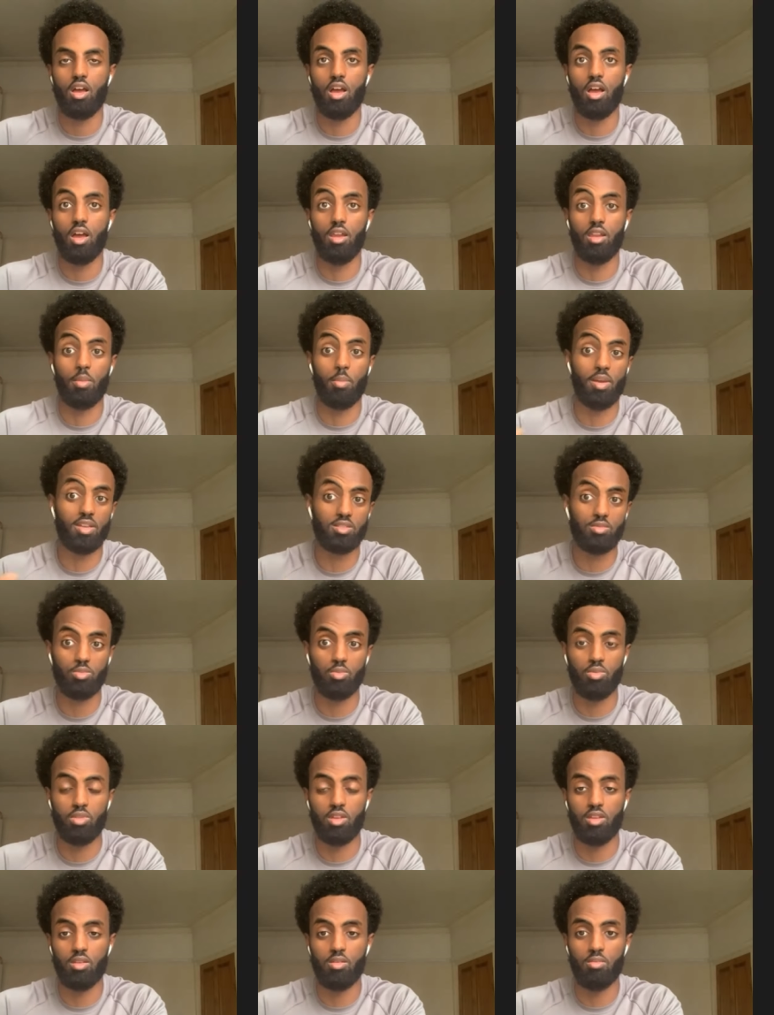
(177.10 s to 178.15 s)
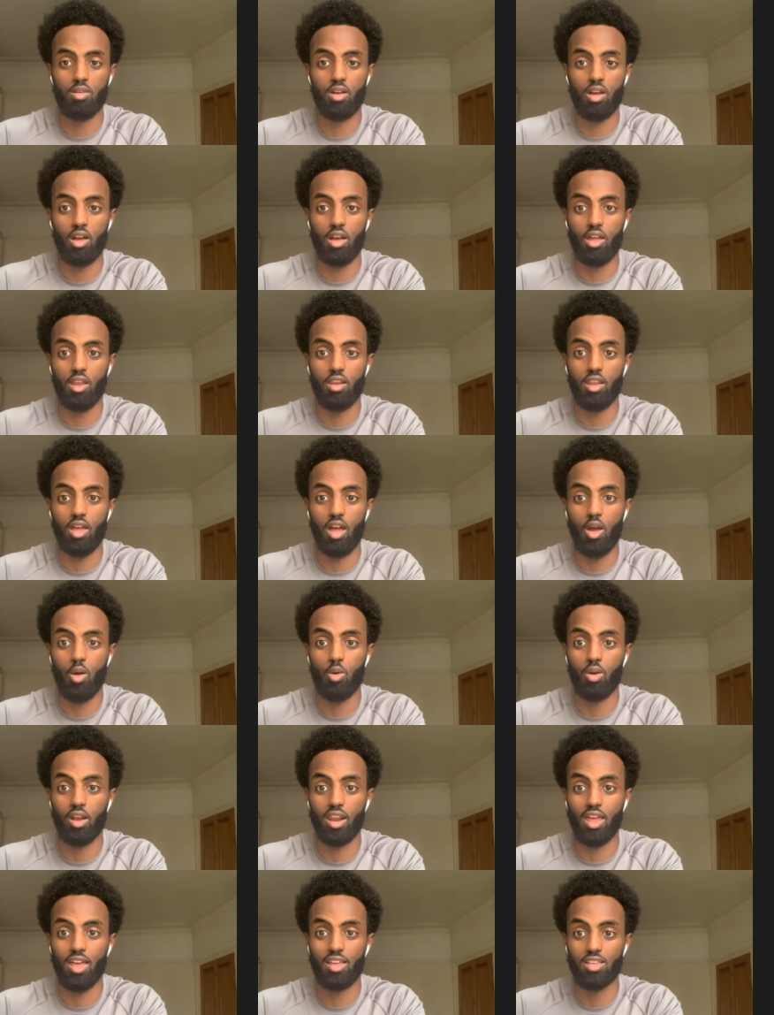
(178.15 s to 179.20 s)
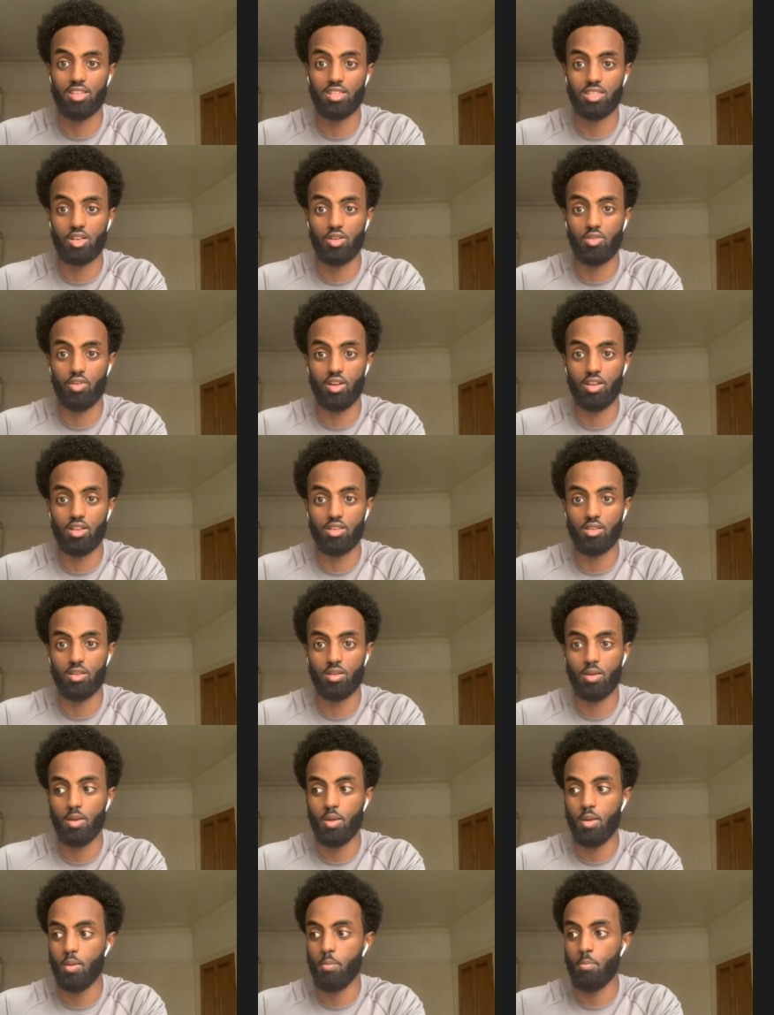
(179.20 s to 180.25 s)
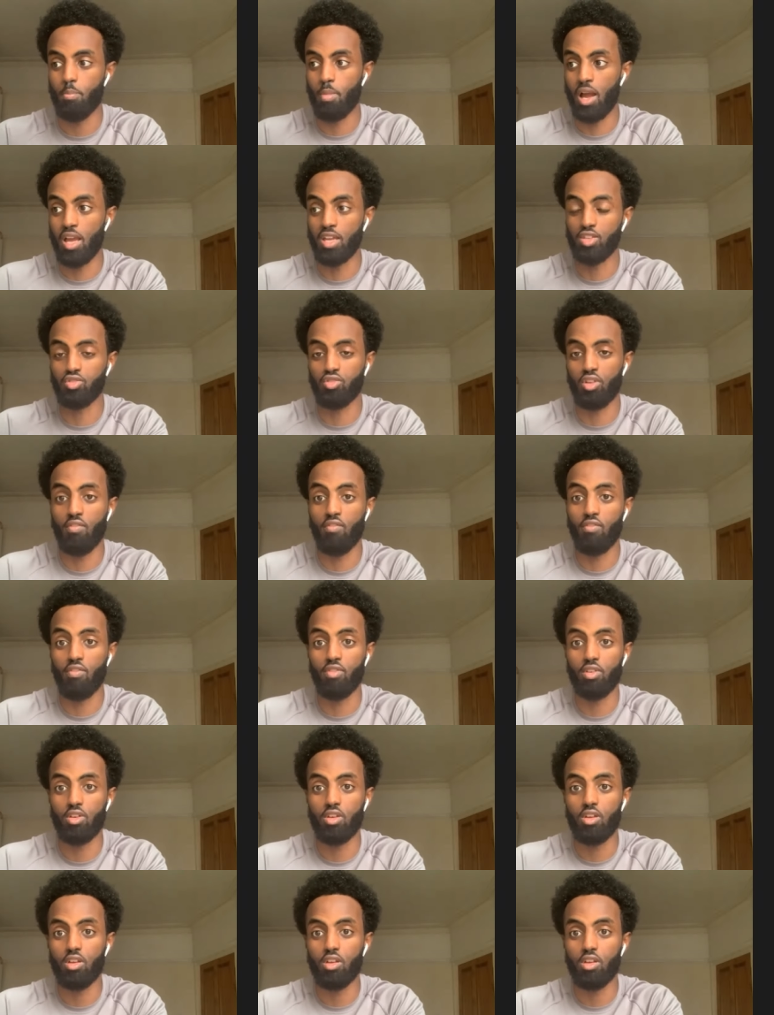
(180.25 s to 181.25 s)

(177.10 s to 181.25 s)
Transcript: I'm the best within, and how can I integrate my strength